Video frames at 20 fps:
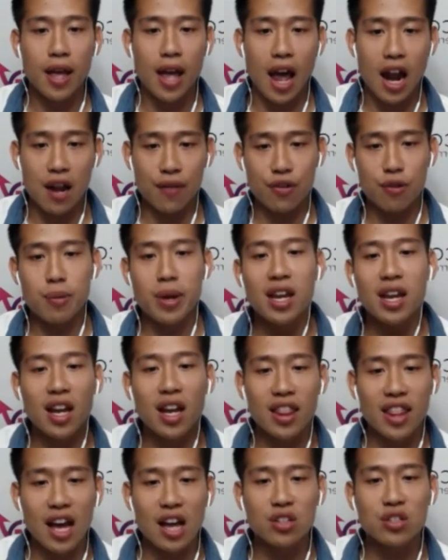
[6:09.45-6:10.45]
And if you're making
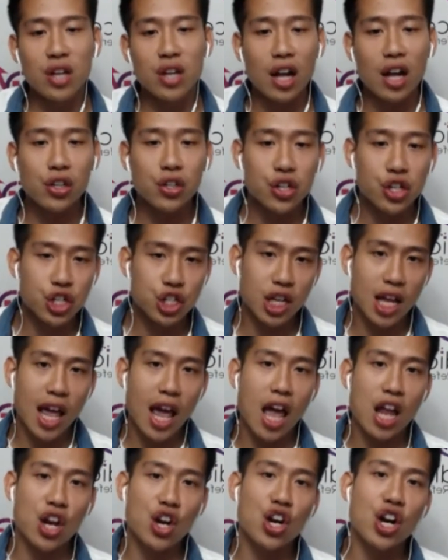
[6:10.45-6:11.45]
$1,000
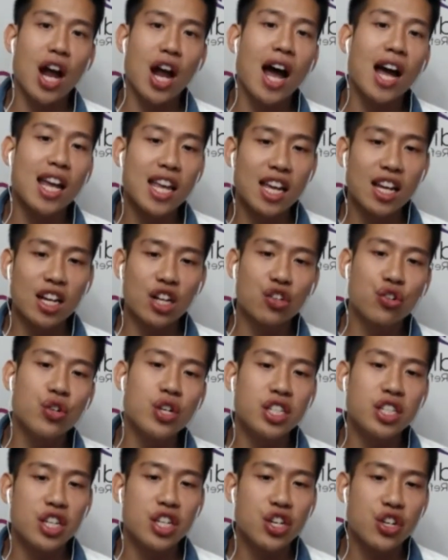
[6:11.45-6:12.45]
and you're not
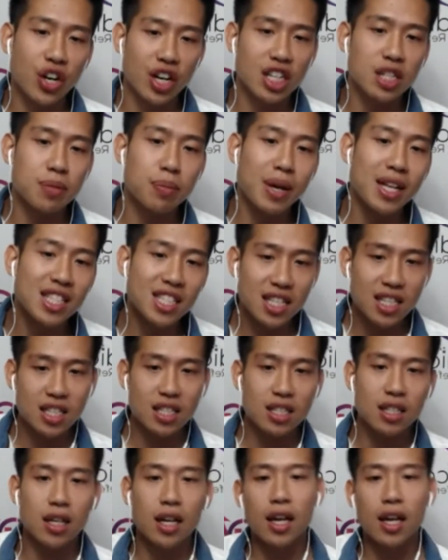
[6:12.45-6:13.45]
increasing your
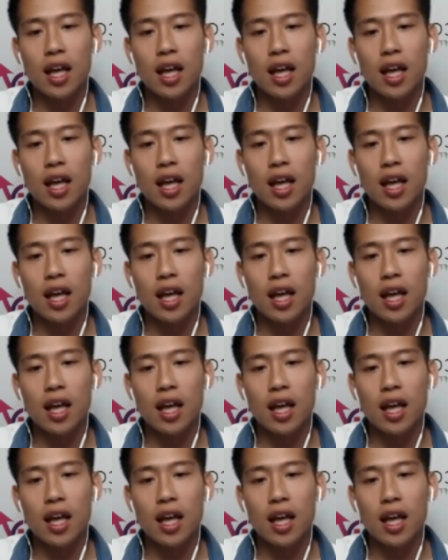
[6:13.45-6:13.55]
expenses,